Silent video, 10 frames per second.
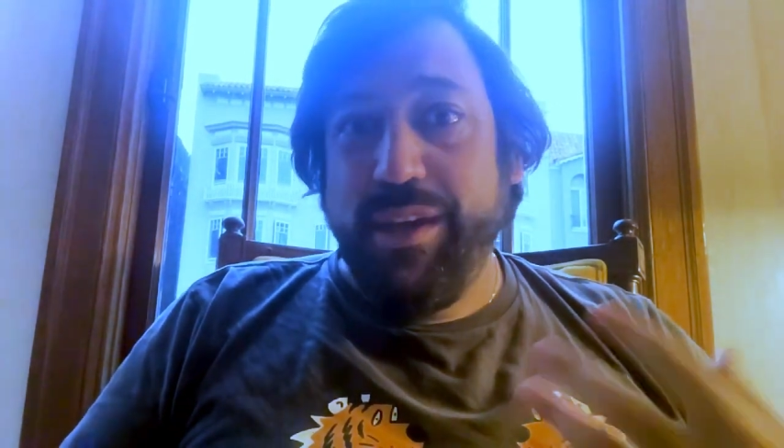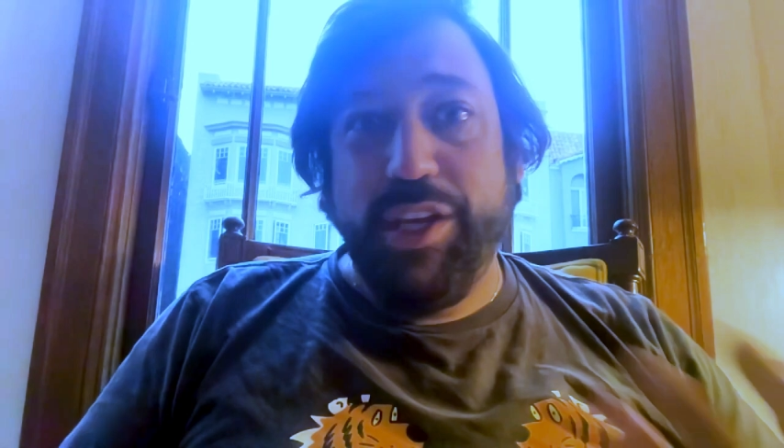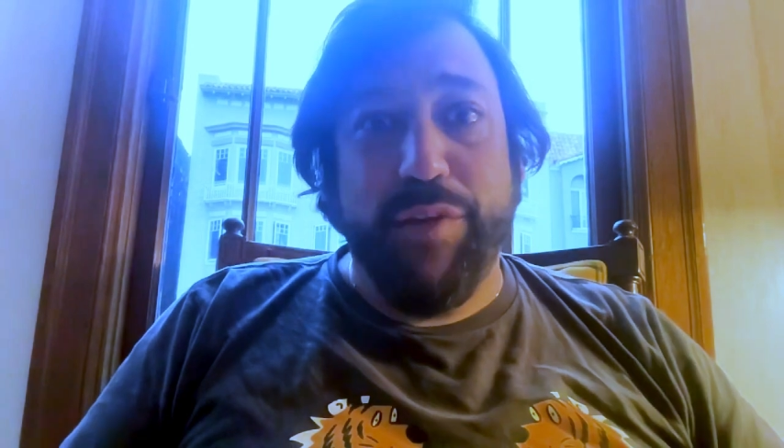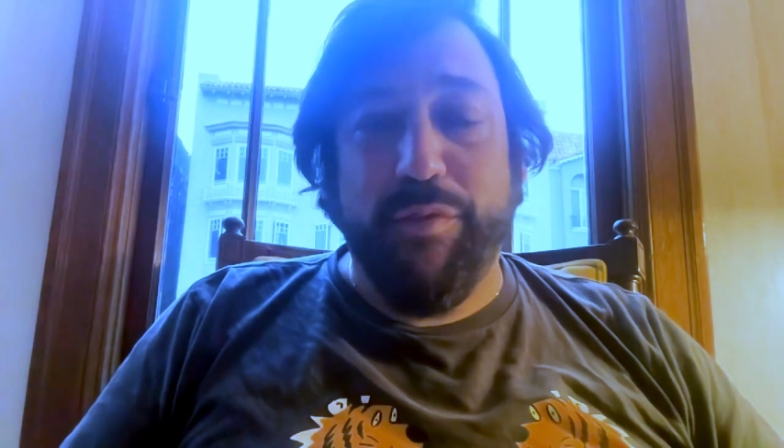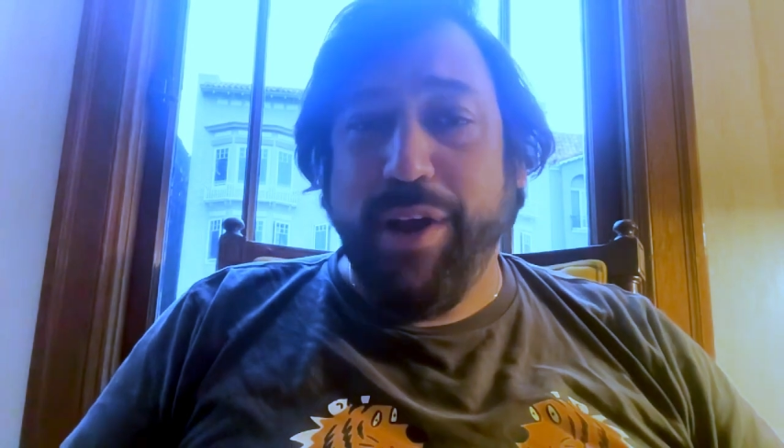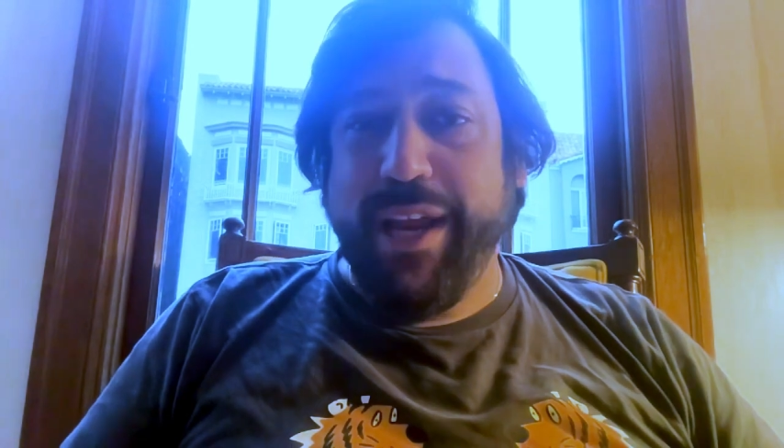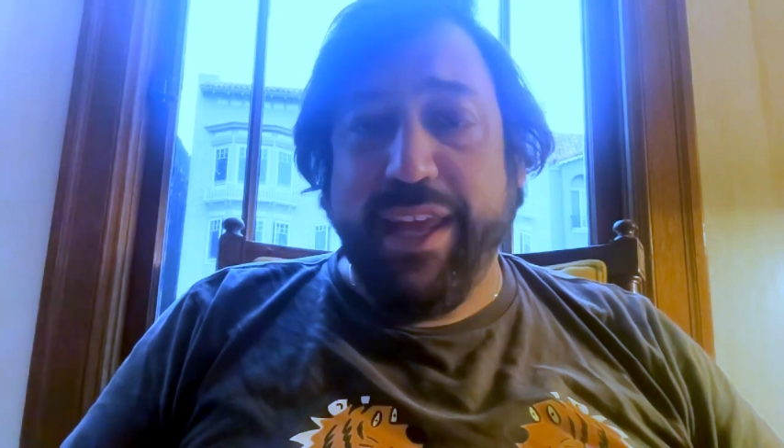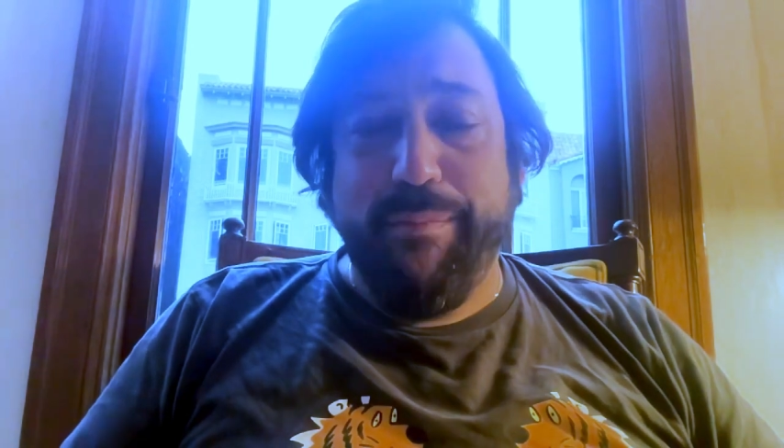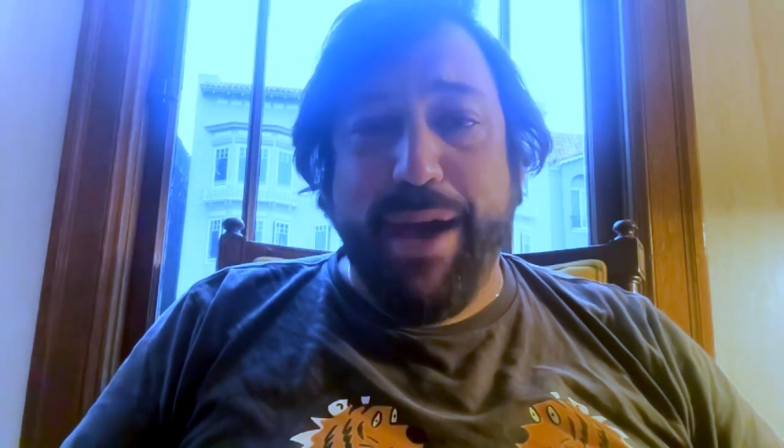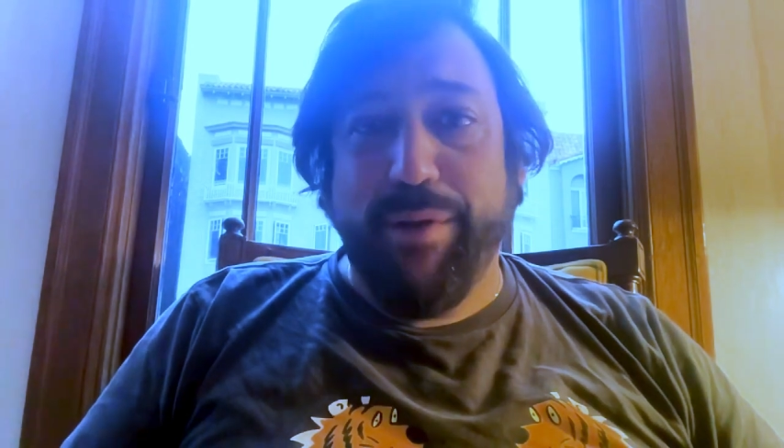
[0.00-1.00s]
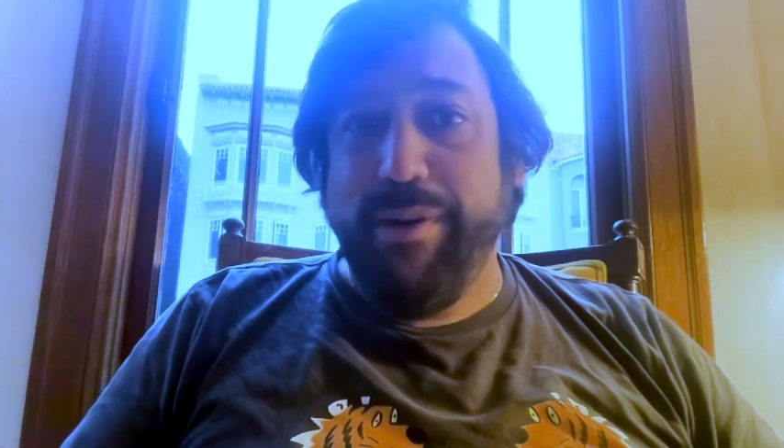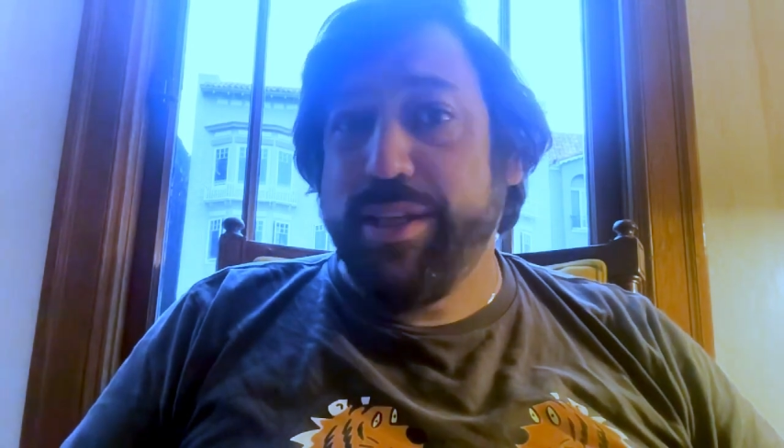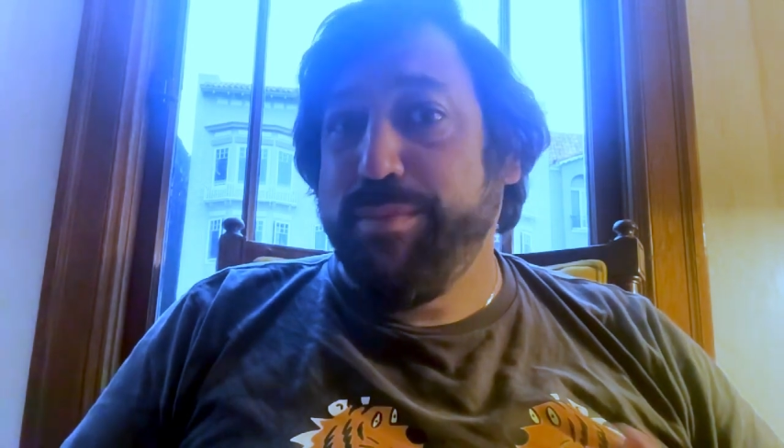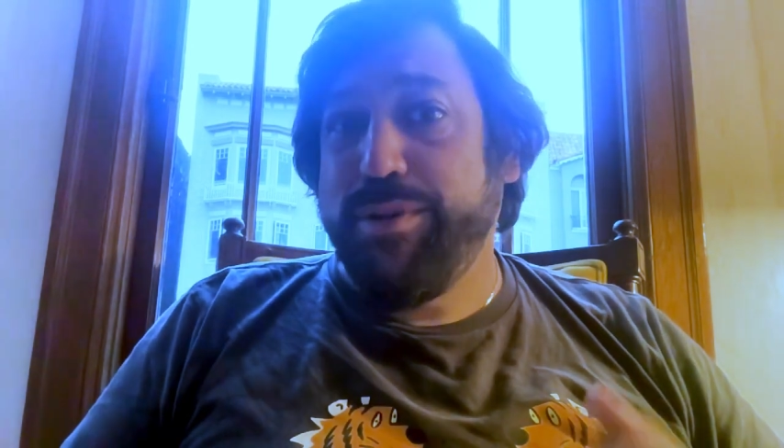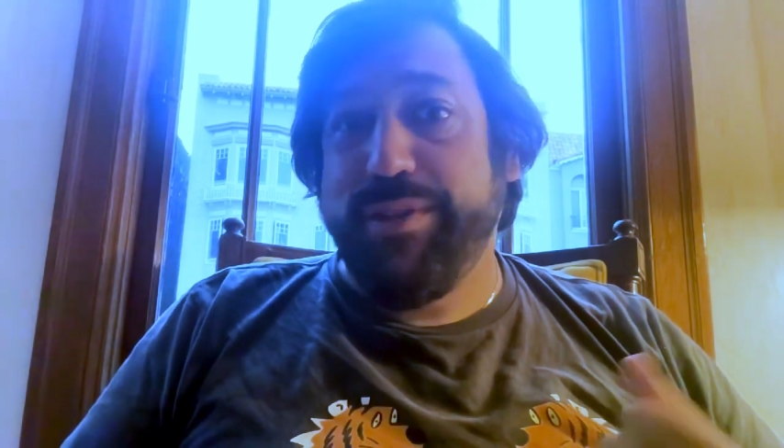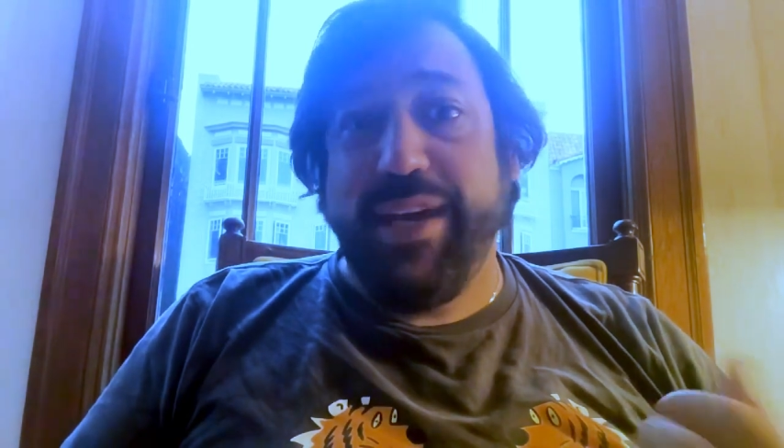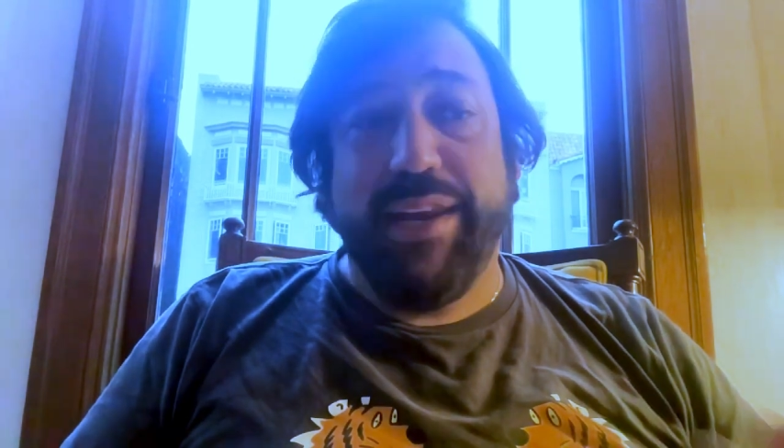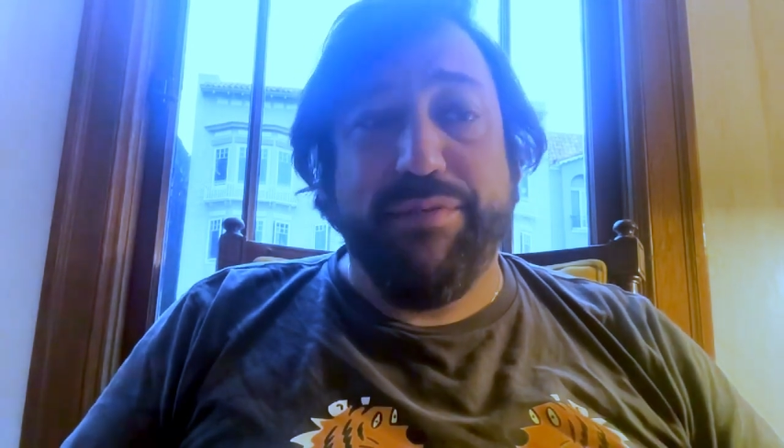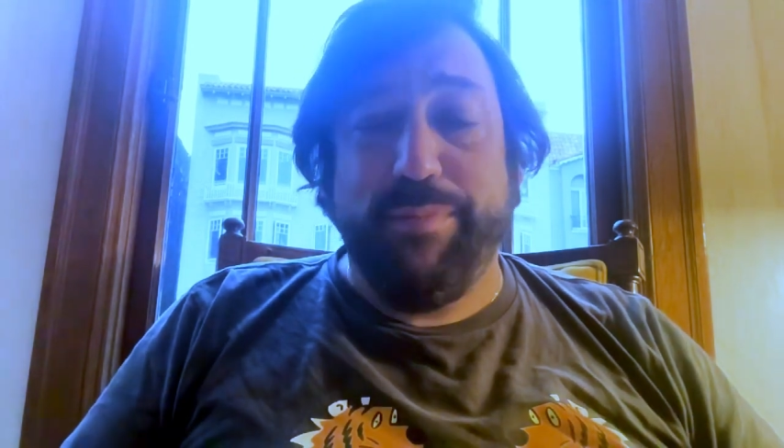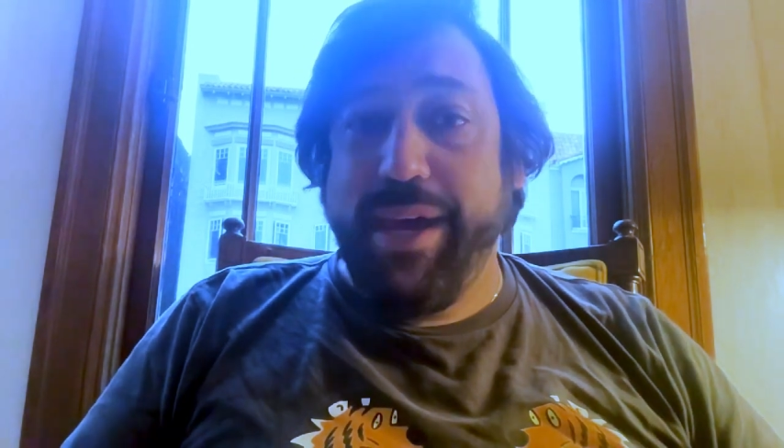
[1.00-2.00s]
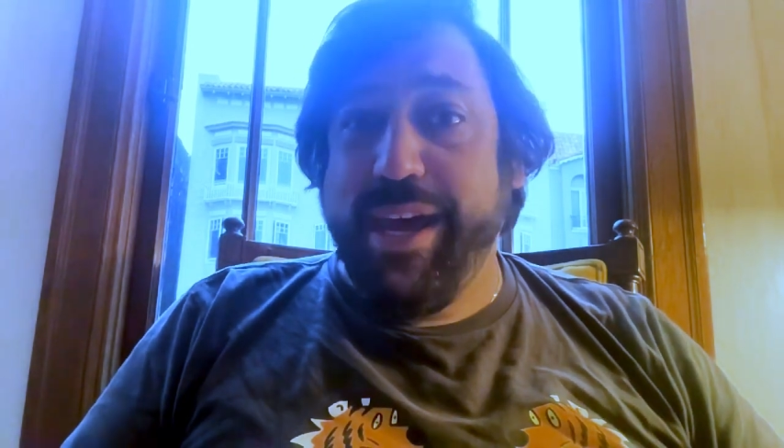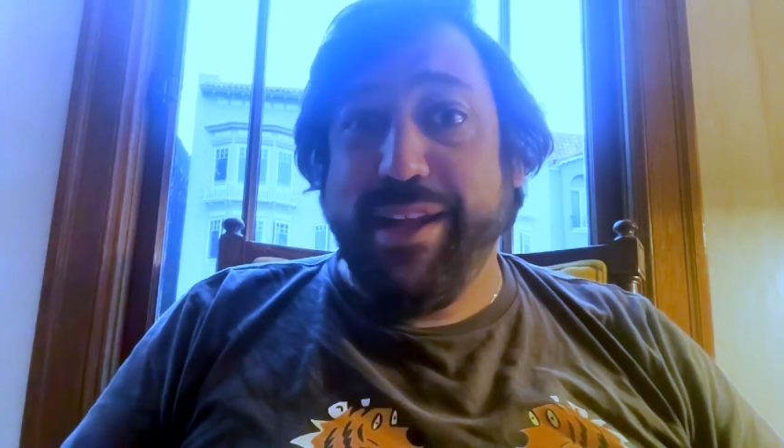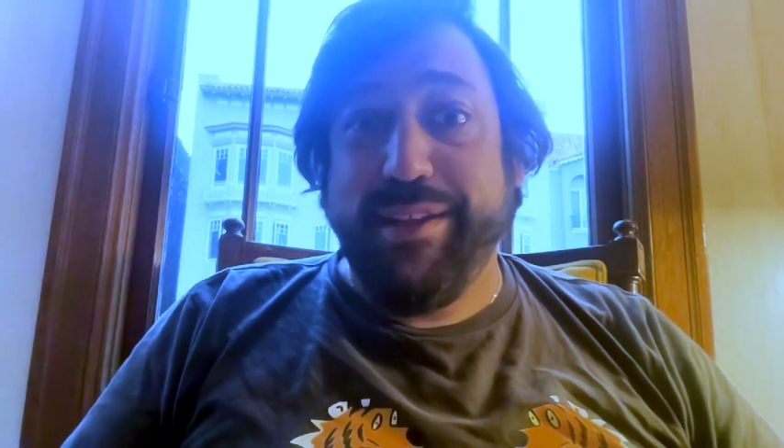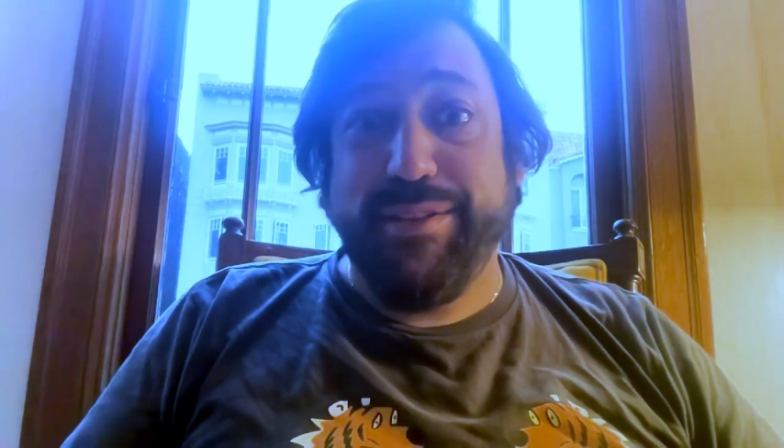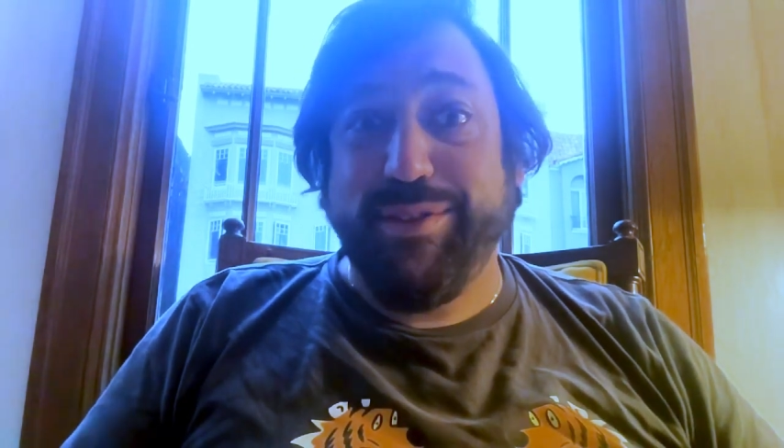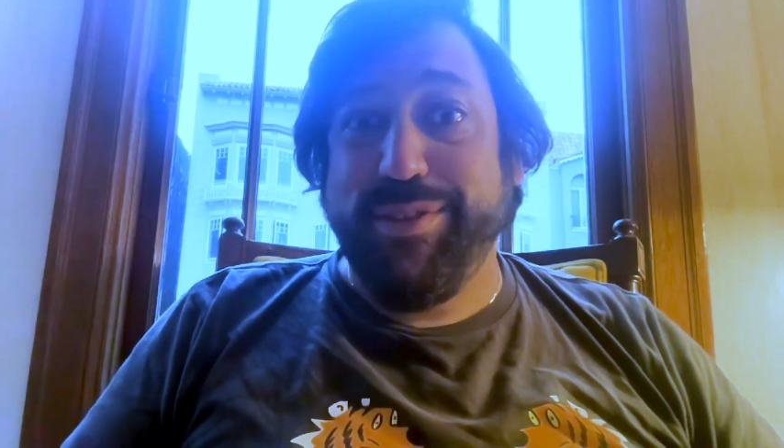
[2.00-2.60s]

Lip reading: a variety of backgrounds, mostly out of Japan,